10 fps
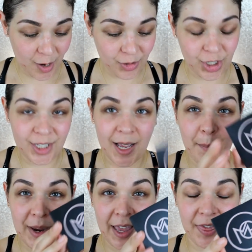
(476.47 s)
off, she
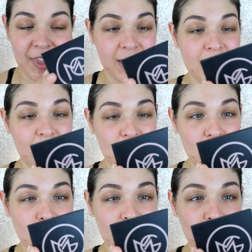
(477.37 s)
sent me this
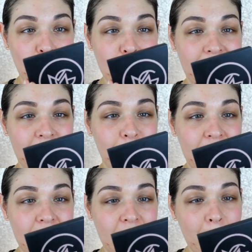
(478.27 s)
cute little
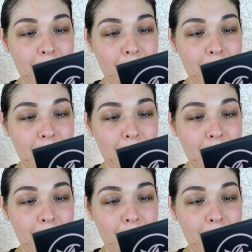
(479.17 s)
Makeup Geek